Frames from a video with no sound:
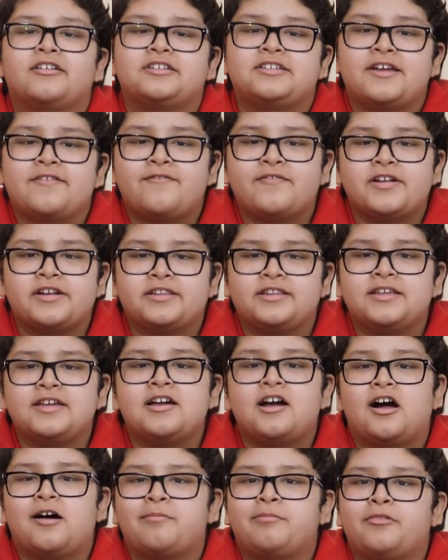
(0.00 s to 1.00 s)

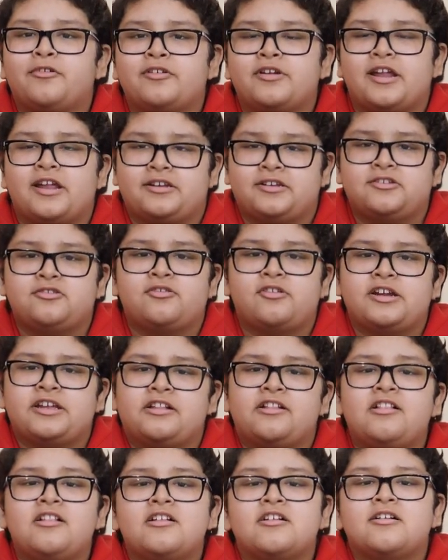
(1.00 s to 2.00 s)
definitely upload a
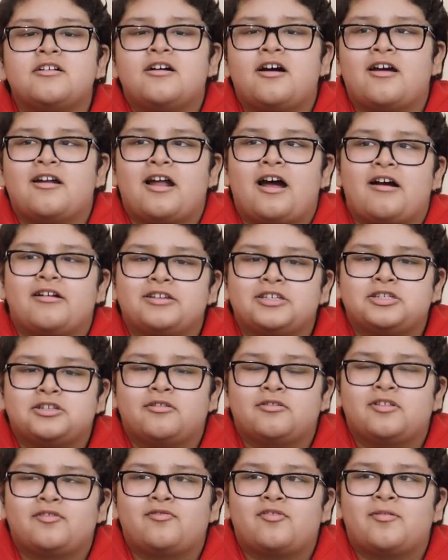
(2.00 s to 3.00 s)
tutorial on how to
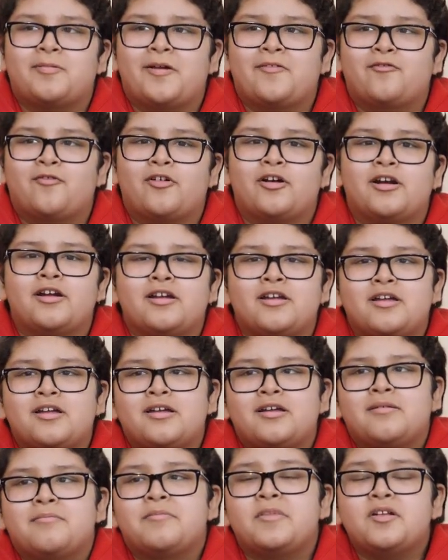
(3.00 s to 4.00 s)
solve the 4x4.
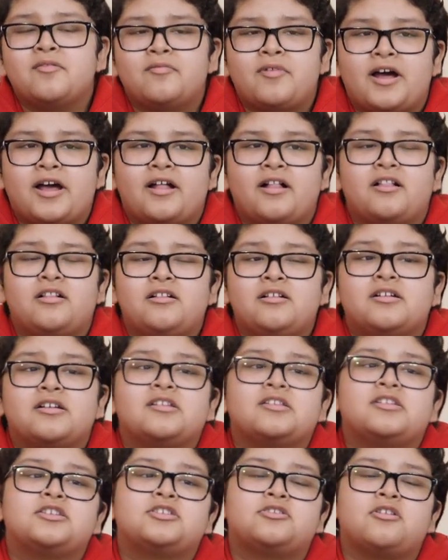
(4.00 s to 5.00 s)
Meanwhile,
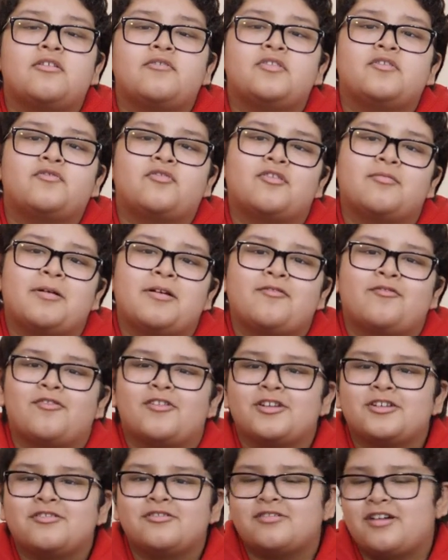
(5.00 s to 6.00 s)
to solve the
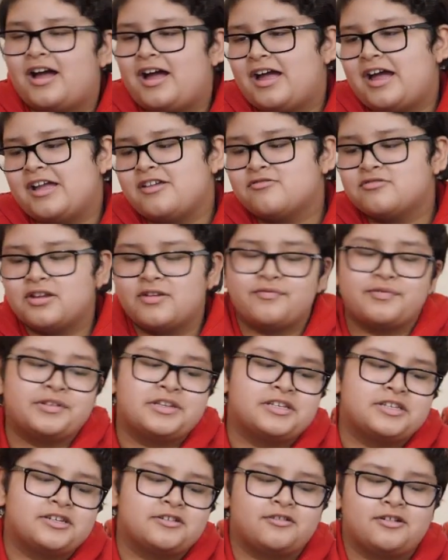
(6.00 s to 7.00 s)
4x4, you
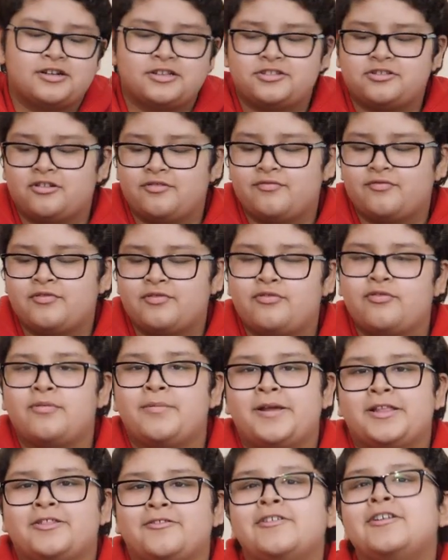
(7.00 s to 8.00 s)
definitely do know how to solve
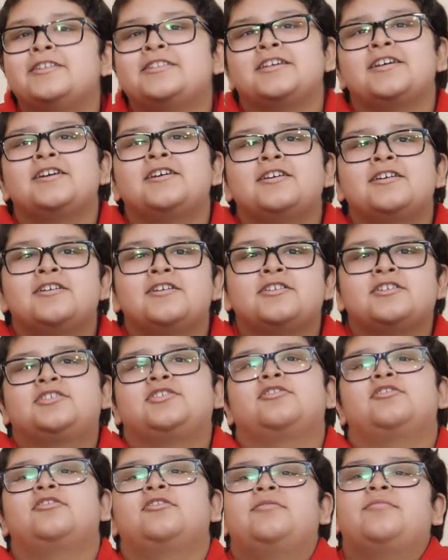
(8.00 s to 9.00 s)
3x3s.
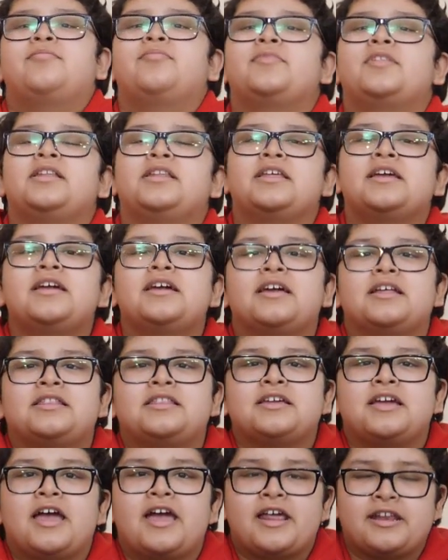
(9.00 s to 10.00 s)
So the link
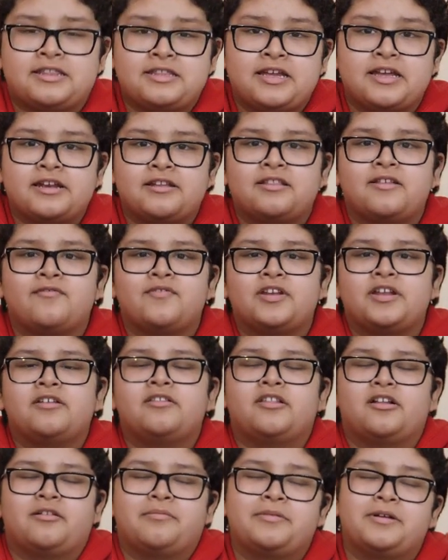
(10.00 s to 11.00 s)
at the end of the video,
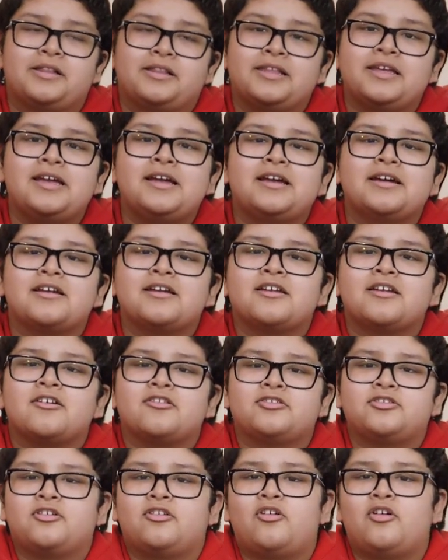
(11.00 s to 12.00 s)
there will be a link
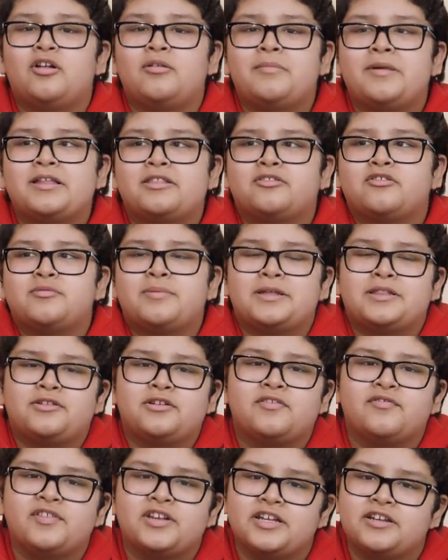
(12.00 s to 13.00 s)
to all my
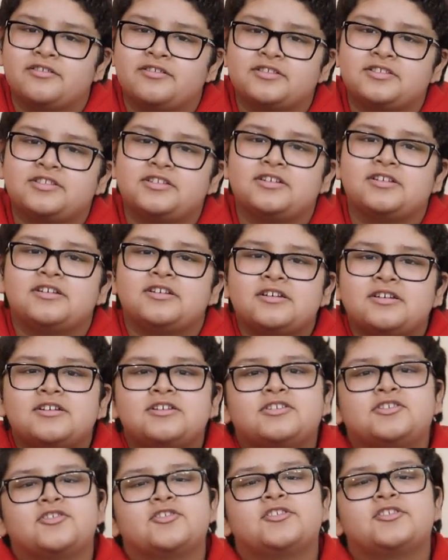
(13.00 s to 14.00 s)
3x3 videos.
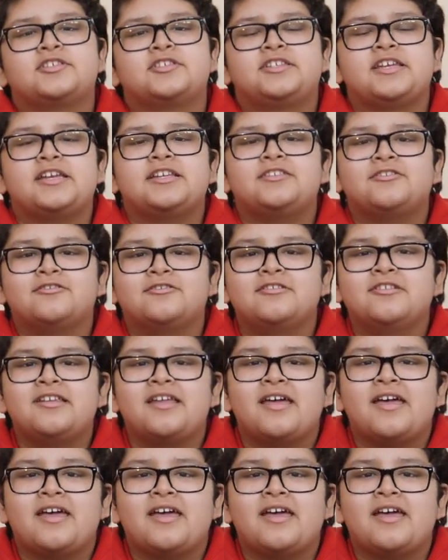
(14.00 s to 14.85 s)
So stay tuned